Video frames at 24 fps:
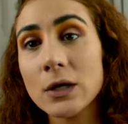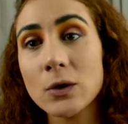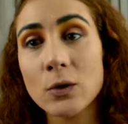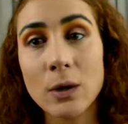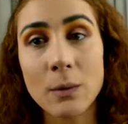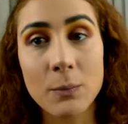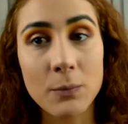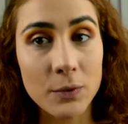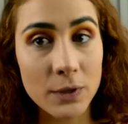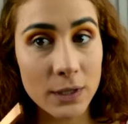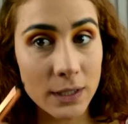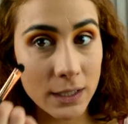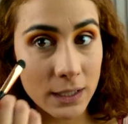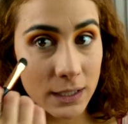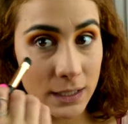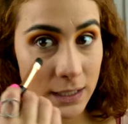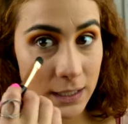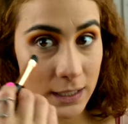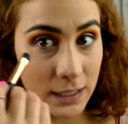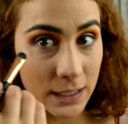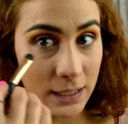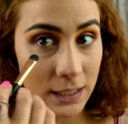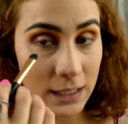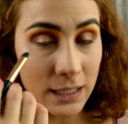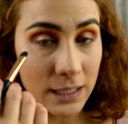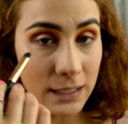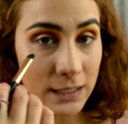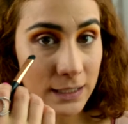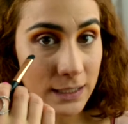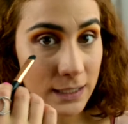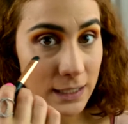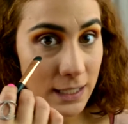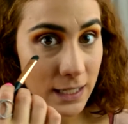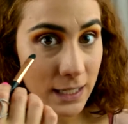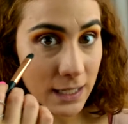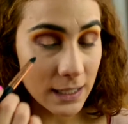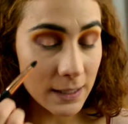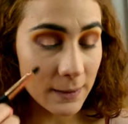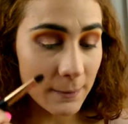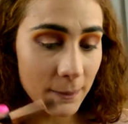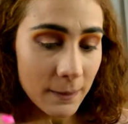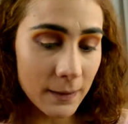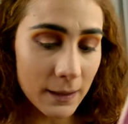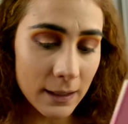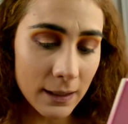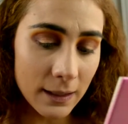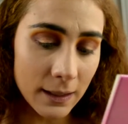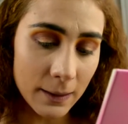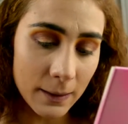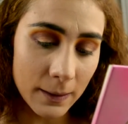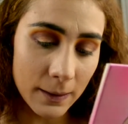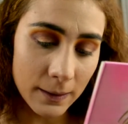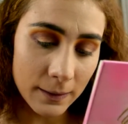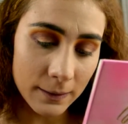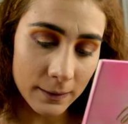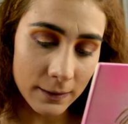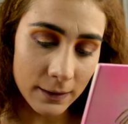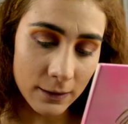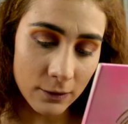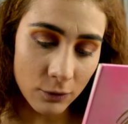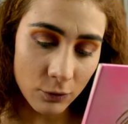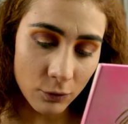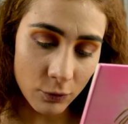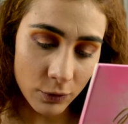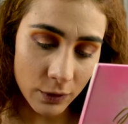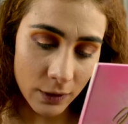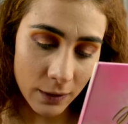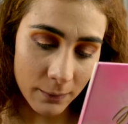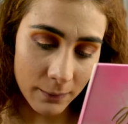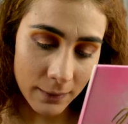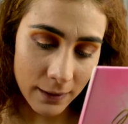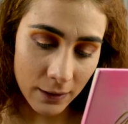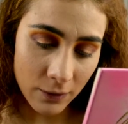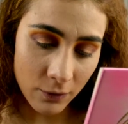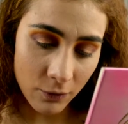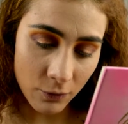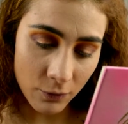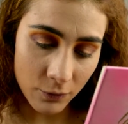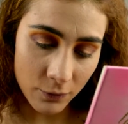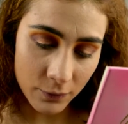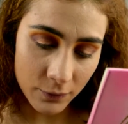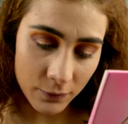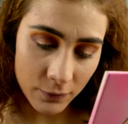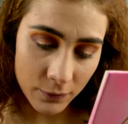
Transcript: y lo voy a poner en la línea del ojo de abajo.